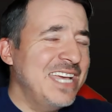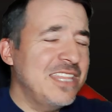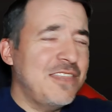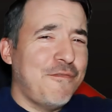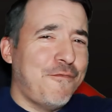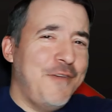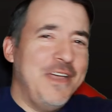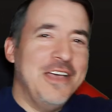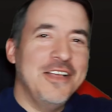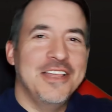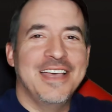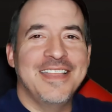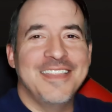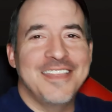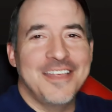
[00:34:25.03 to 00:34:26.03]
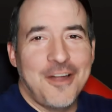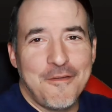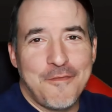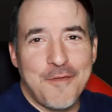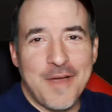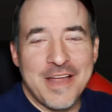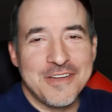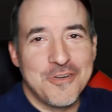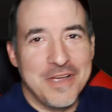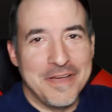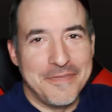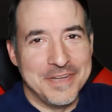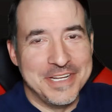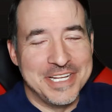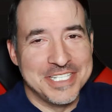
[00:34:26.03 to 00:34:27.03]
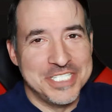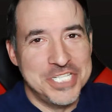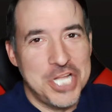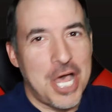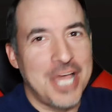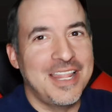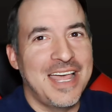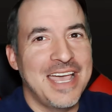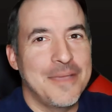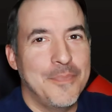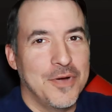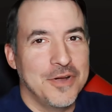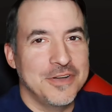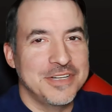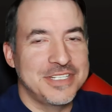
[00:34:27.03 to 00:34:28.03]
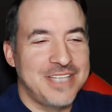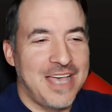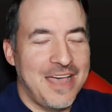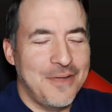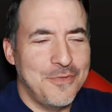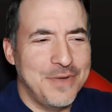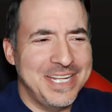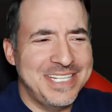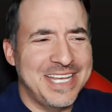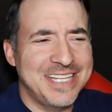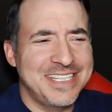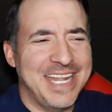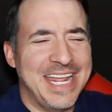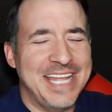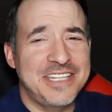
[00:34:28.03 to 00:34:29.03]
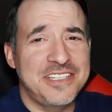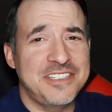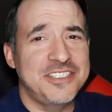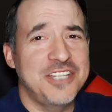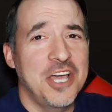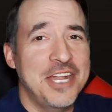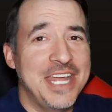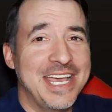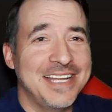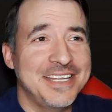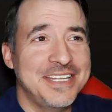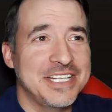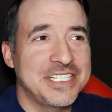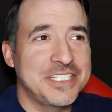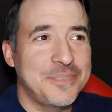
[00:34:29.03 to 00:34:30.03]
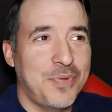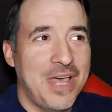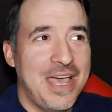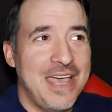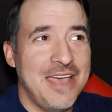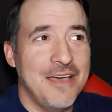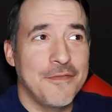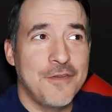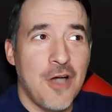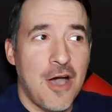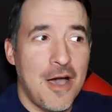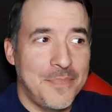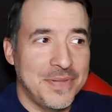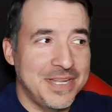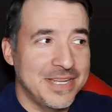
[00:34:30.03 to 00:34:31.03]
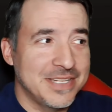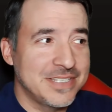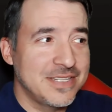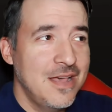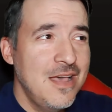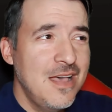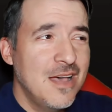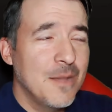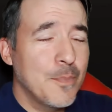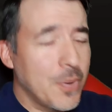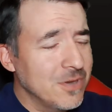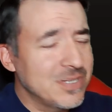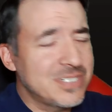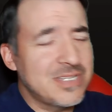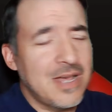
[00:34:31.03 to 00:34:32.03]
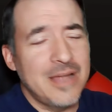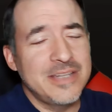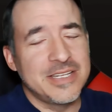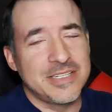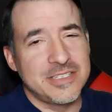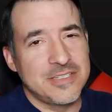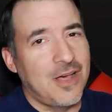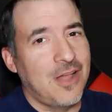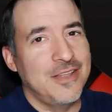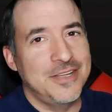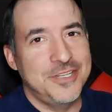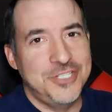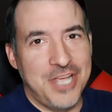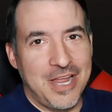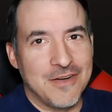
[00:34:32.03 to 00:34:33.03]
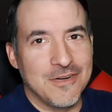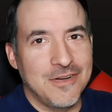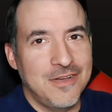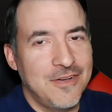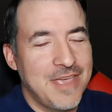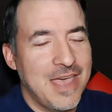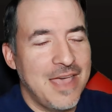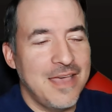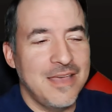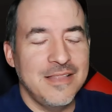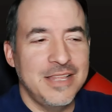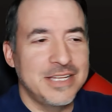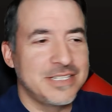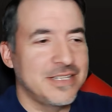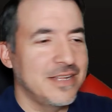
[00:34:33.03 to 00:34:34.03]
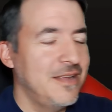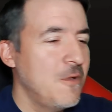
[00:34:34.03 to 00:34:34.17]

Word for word: the feeling that our friend Griffin does not like Burnside when he says in a stunning display of competence. Burnside's a solid general, okay? Listen,